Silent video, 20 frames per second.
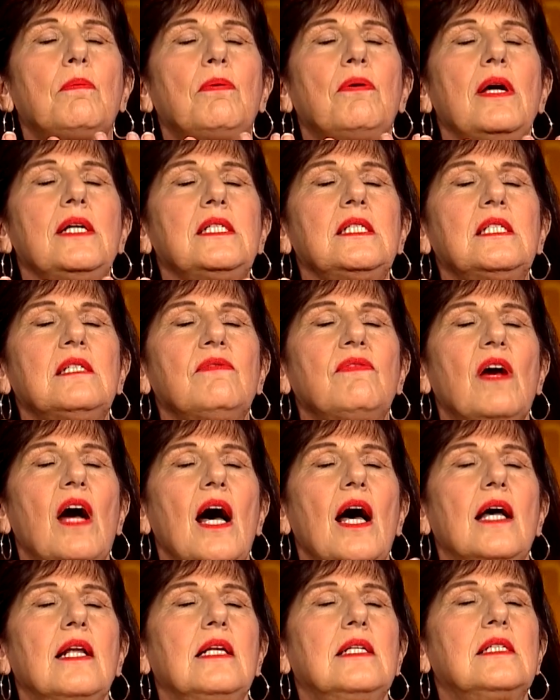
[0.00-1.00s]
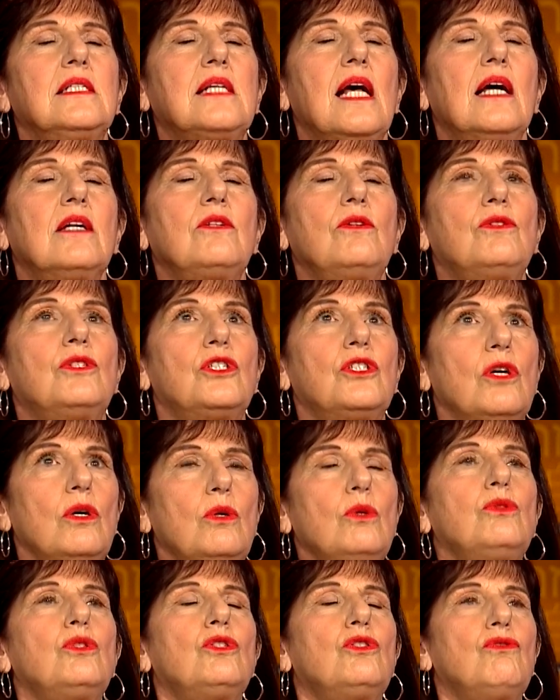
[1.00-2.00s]
the presence of God is on you
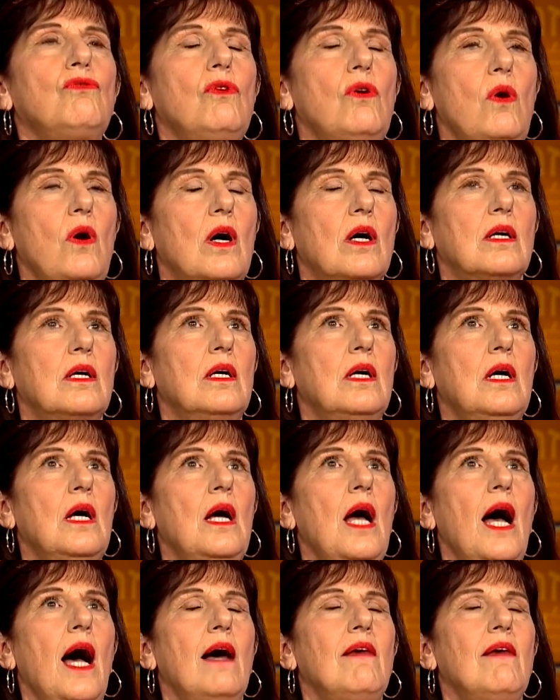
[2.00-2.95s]
so strong